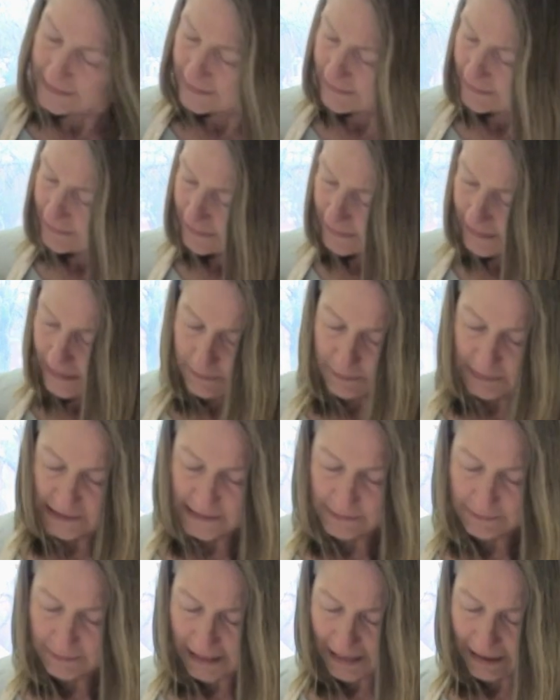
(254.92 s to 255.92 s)
there's going to be
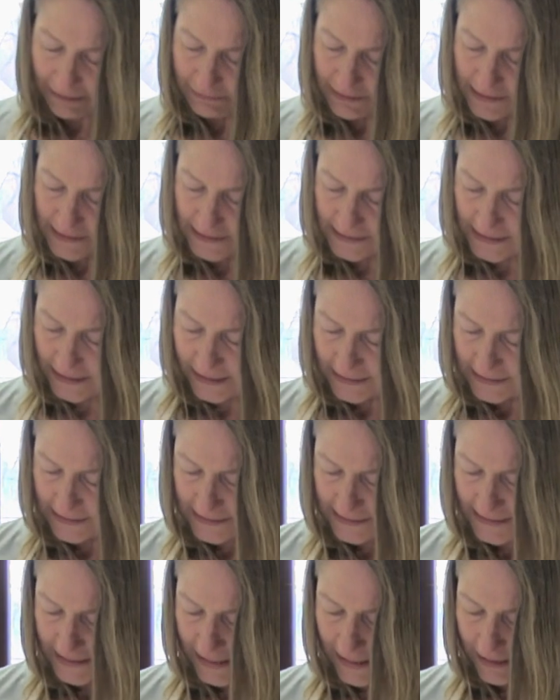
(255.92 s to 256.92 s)
some carrot
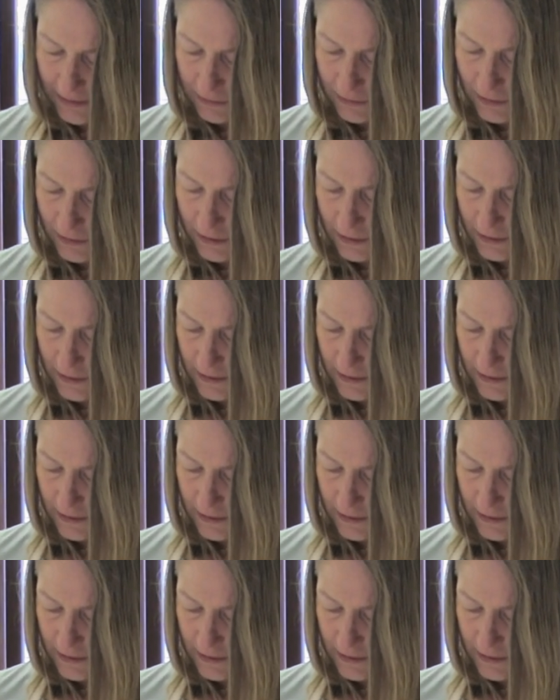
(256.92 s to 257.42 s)
skins now.